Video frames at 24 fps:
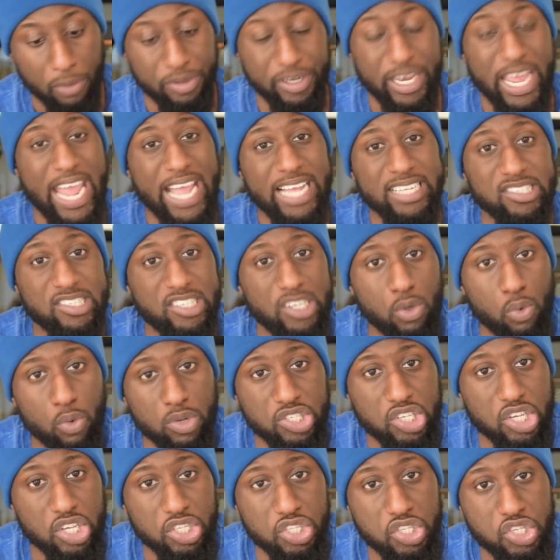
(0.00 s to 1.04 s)
Nancy was
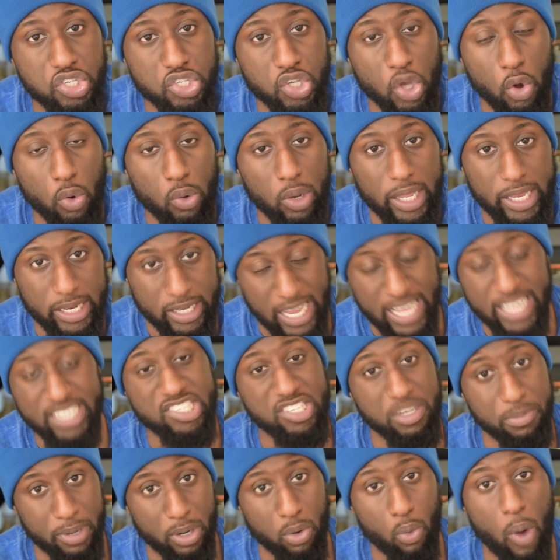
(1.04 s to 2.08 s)
consoling, Nancy
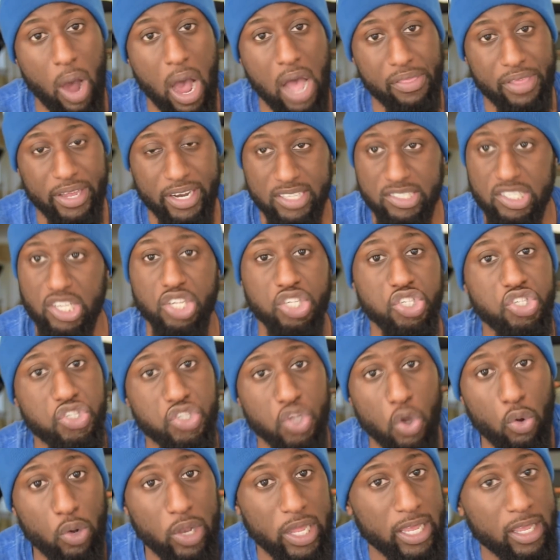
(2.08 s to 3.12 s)
Benoit that is,
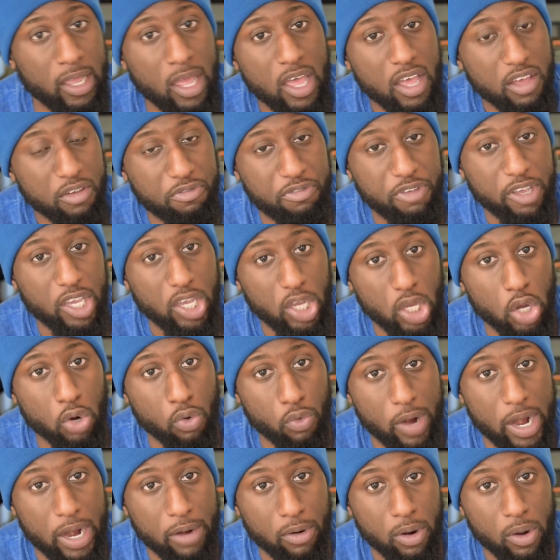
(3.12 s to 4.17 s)
consoling Vicky
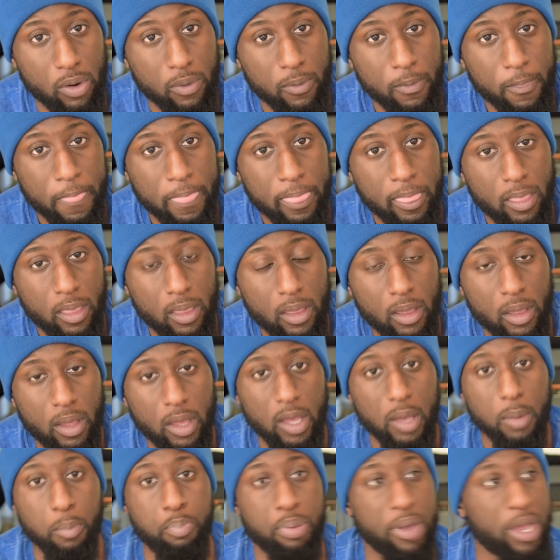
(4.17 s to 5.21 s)
Guerrero,
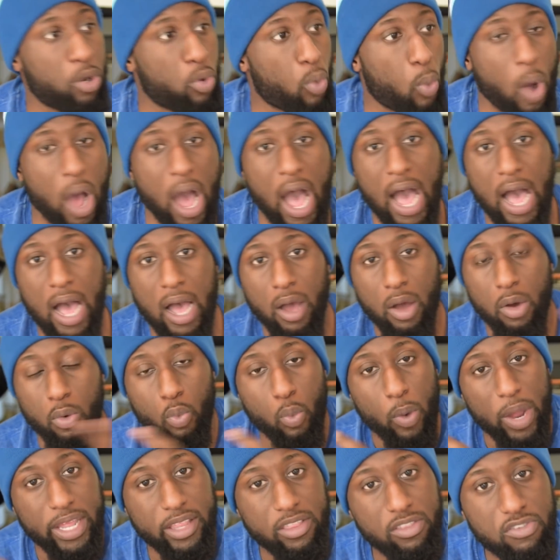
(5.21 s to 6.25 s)
Benoit
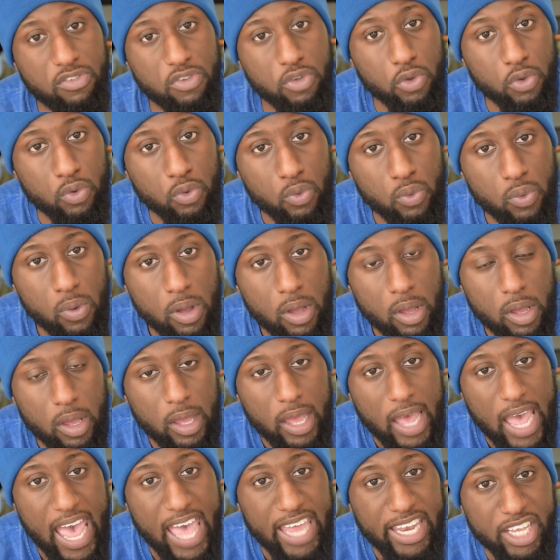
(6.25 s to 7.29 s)
went to
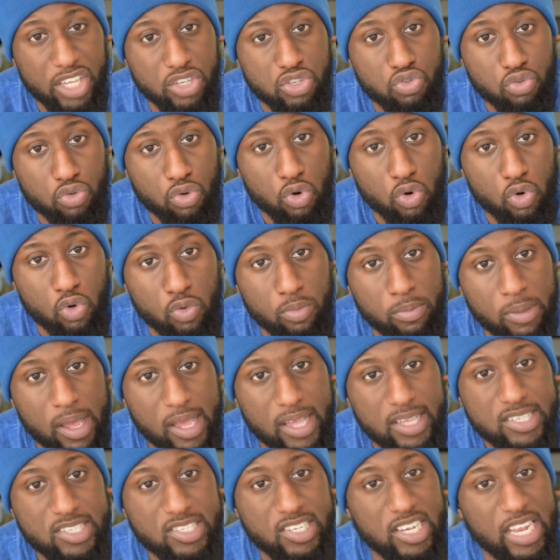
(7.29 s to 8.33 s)
Eddie's room,
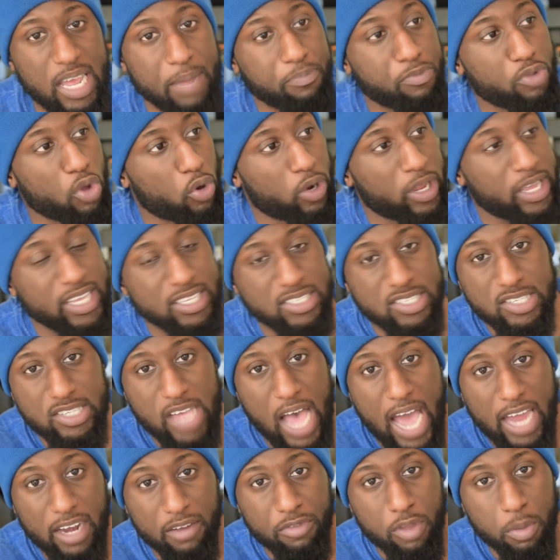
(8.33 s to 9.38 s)
slept on his
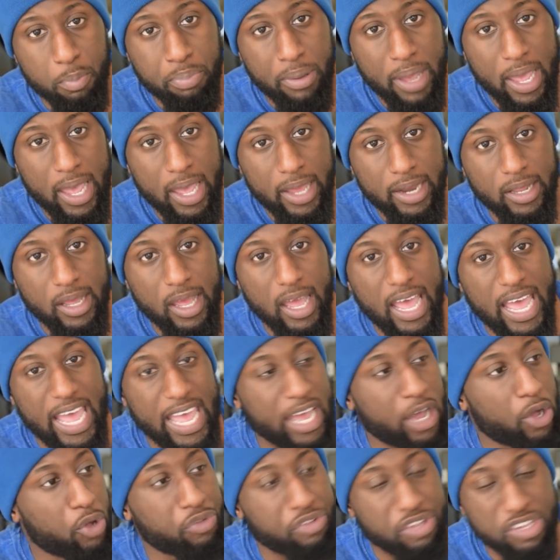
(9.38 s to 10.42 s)
side of the bed,
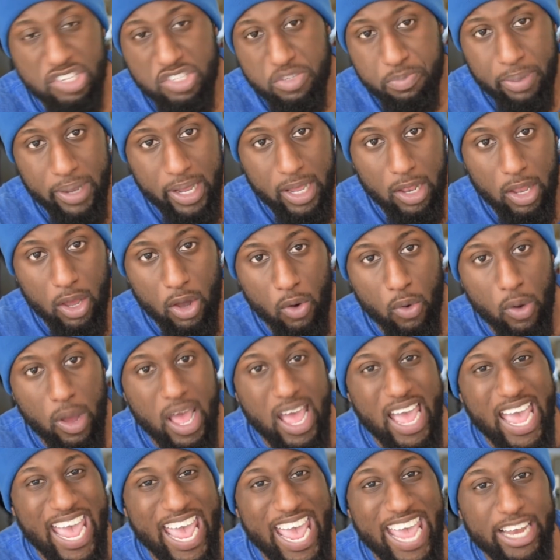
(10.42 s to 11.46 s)
held his pillow,
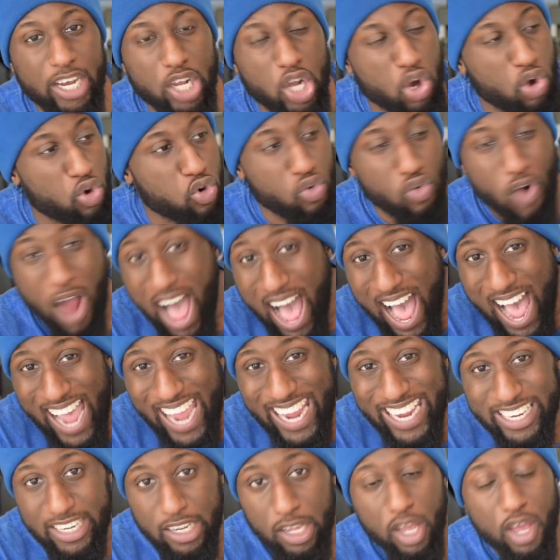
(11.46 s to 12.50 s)
and
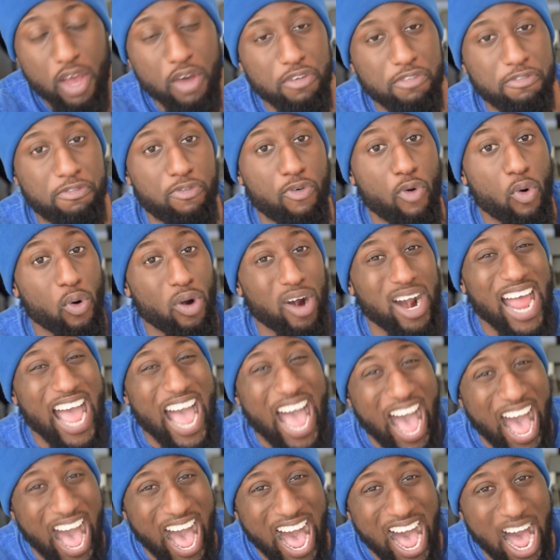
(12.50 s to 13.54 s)
cried for
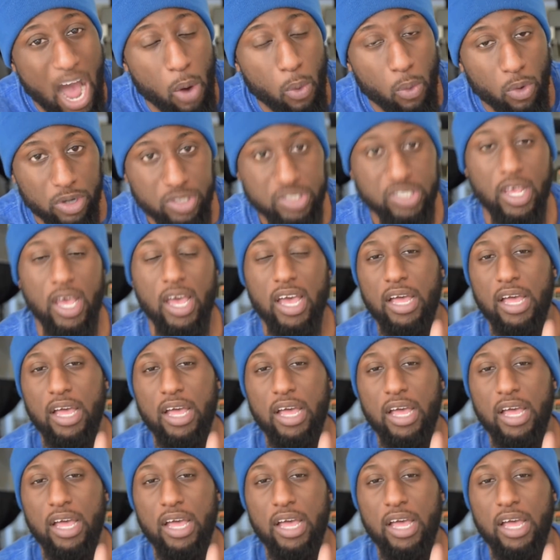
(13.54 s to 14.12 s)
hours.